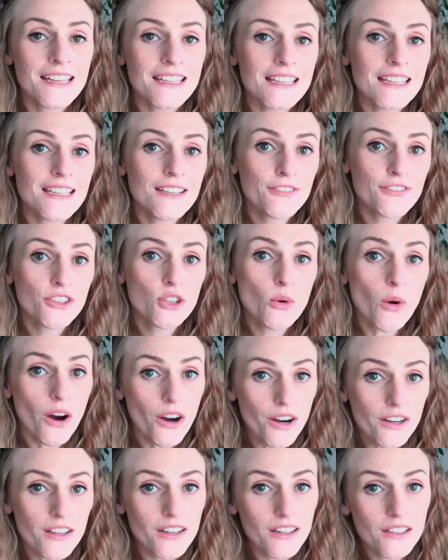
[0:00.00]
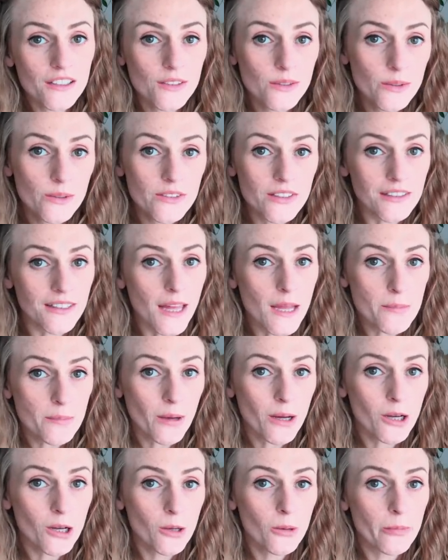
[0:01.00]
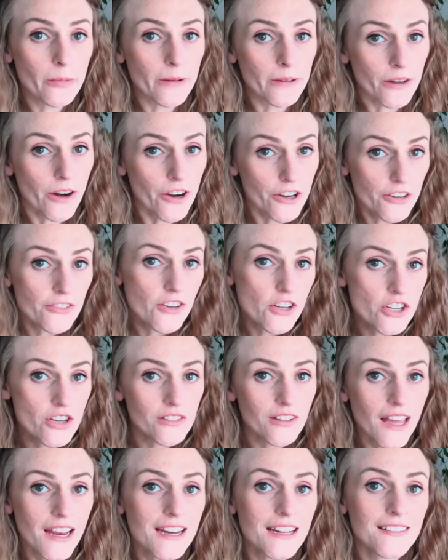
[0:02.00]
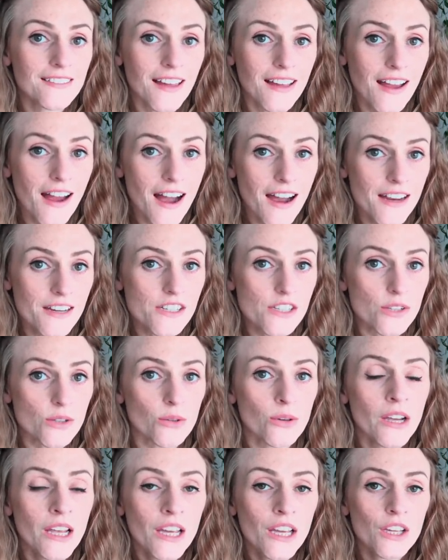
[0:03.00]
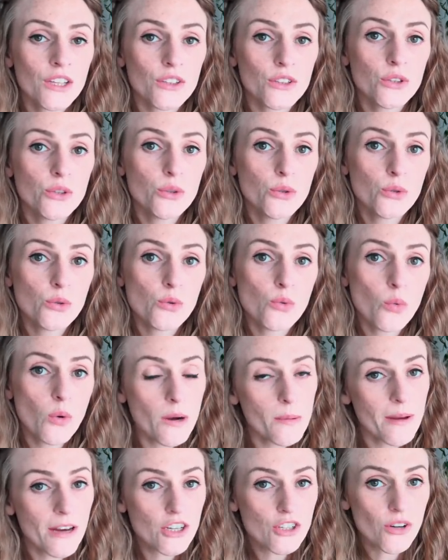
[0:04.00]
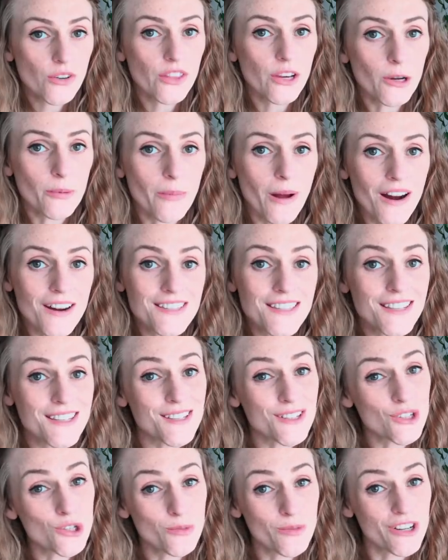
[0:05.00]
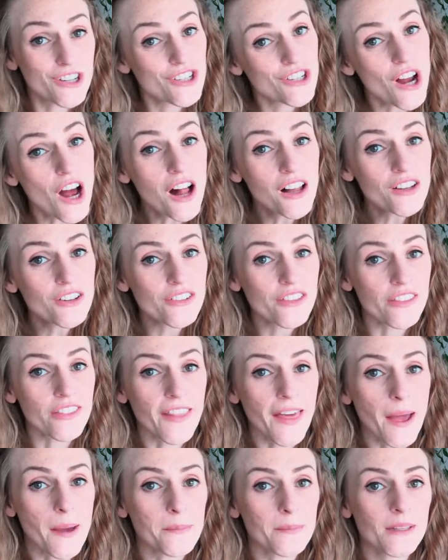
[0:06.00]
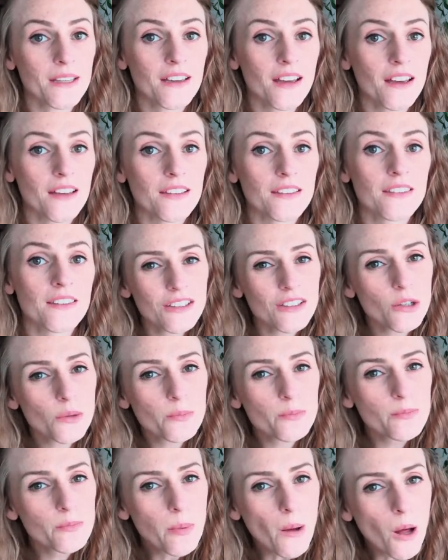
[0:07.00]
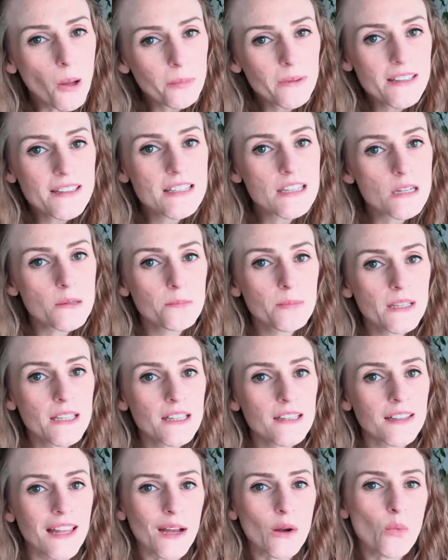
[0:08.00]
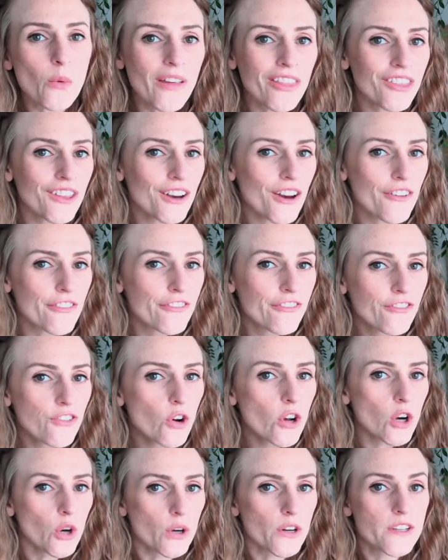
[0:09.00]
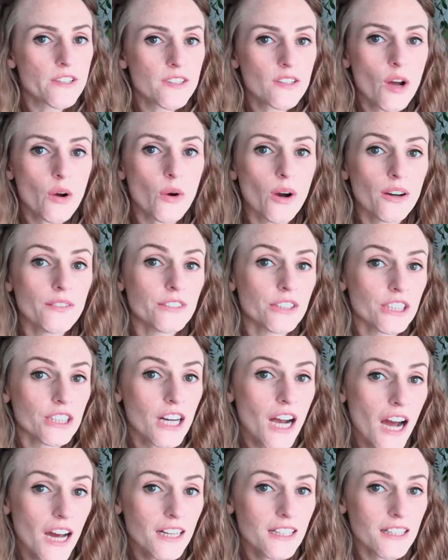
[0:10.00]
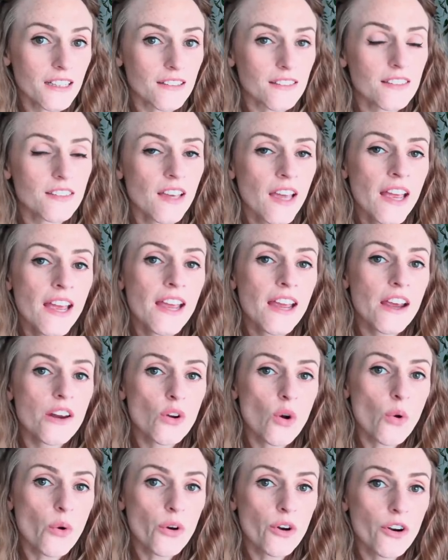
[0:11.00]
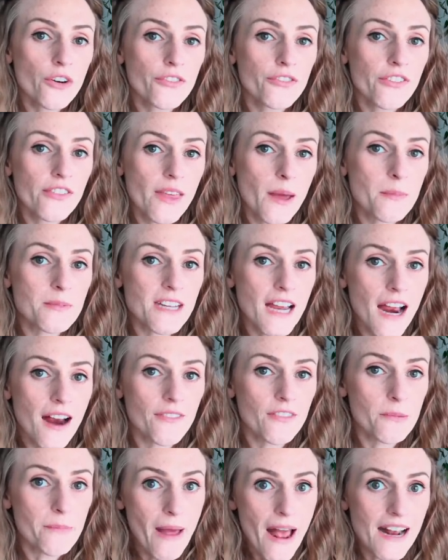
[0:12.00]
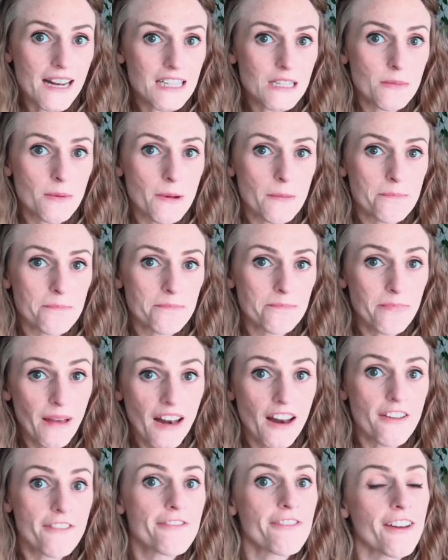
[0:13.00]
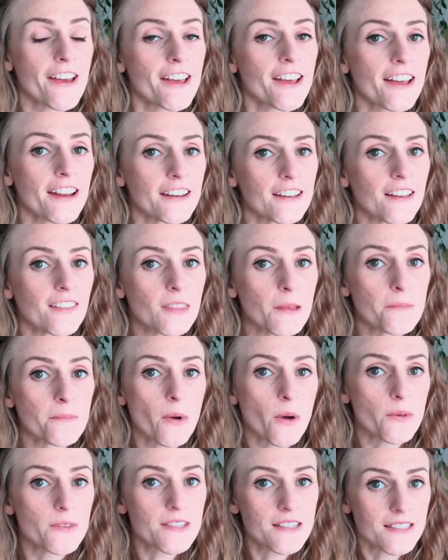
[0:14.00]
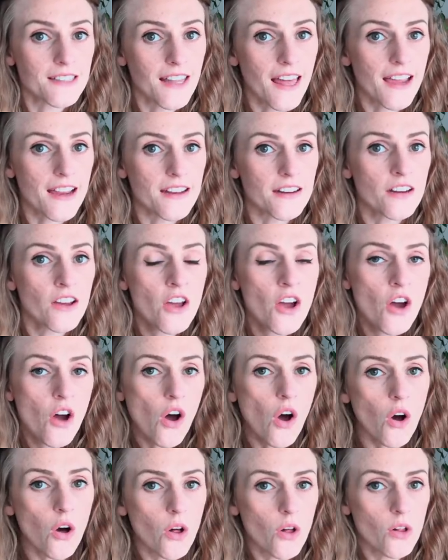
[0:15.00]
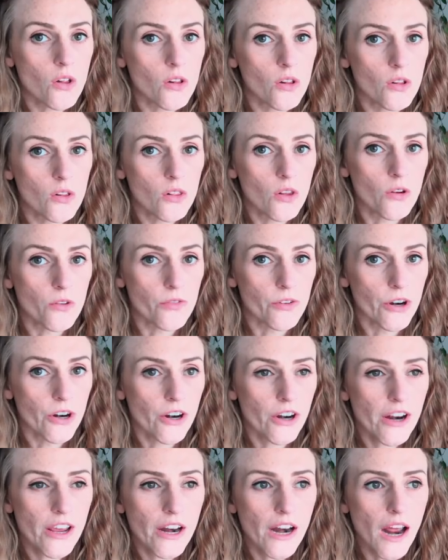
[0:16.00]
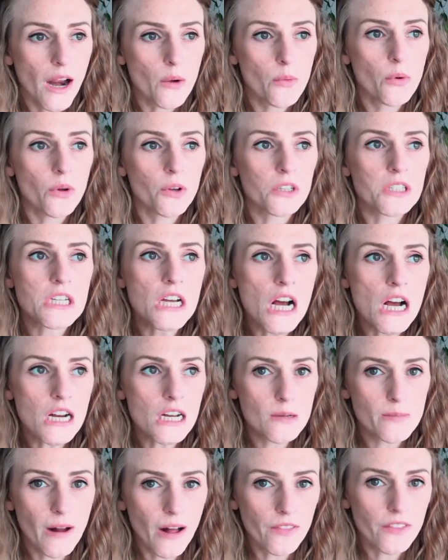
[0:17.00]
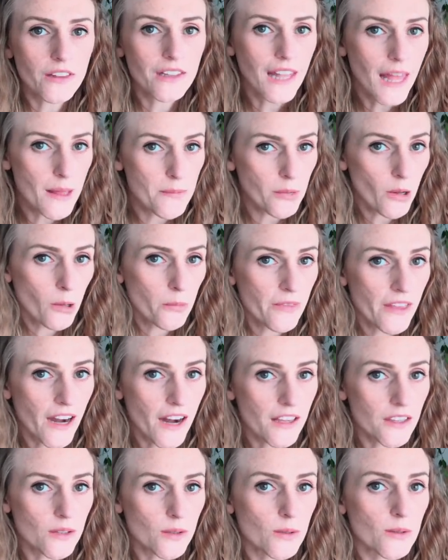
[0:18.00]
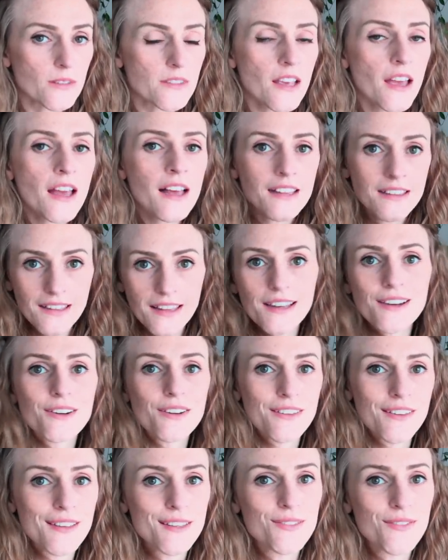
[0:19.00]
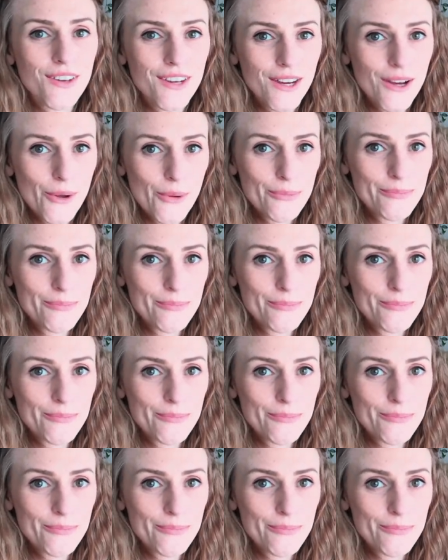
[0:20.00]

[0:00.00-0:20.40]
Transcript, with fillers: If you are going to use a light bulb an artificial lighting like I do, you want to make sure that your box isn't too much taller than that because your bulb needs to be like within a foot or so of your cuttings in order for them to have the maximum benefit and get the most light all over. And I will talk about the light bulb that I use later in this video.